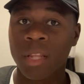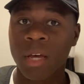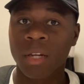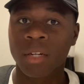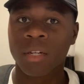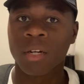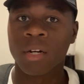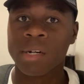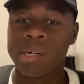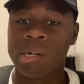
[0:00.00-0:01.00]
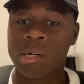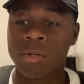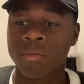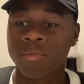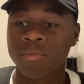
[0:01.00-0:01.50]
that,
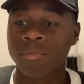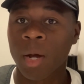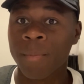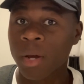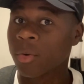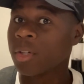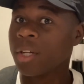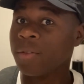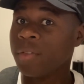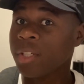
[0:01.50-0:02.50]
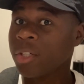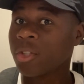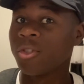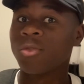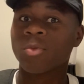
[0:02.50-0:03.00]
I'm back with another
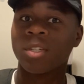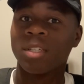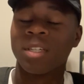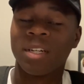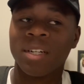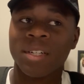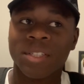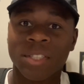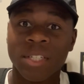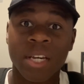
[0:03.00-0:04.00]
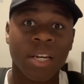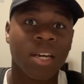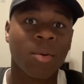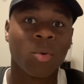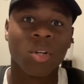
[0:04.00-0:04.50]
video. Today,
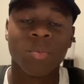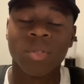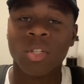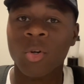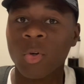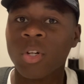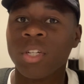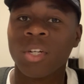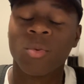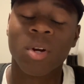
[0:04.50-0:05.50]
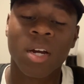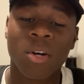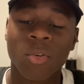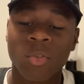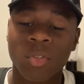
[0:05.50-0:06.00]
I'm going to be going
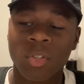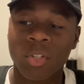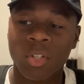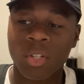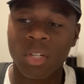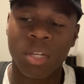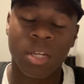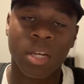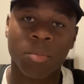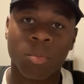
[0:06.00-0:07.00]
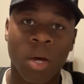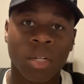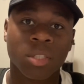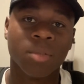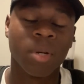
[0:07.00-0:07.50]
around, and I'm
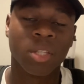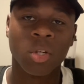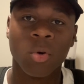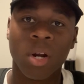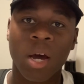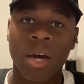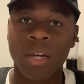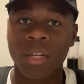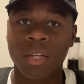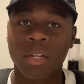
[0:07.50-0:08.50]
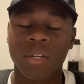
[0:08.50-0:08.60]
actually about to go on a hike,